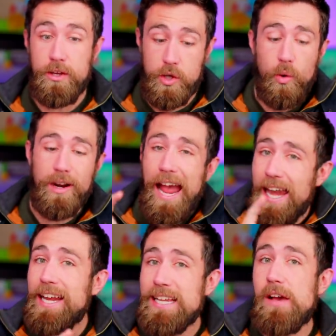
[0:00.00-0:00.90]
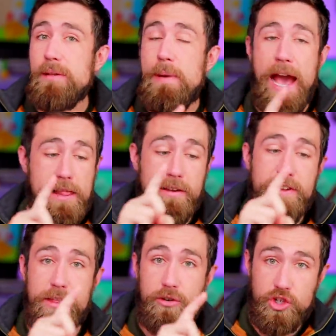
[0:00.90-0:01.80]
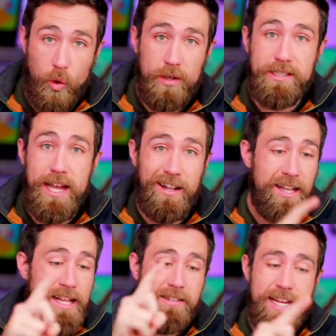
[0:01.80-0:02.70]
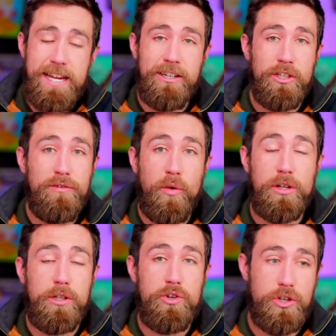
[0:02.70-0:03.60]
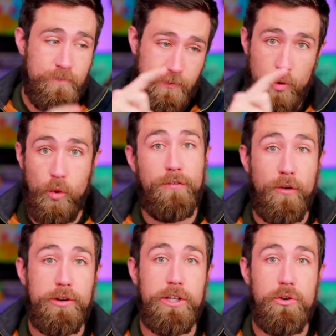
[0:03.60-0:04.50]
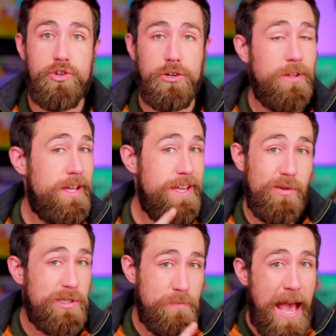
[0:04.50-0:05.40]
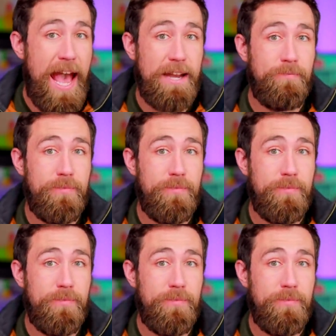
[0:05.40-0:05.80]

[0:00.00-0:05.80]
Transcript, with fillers: You were heading down the path of either short sale, deed in lieu foreclosure, or foreclosure. It was bad.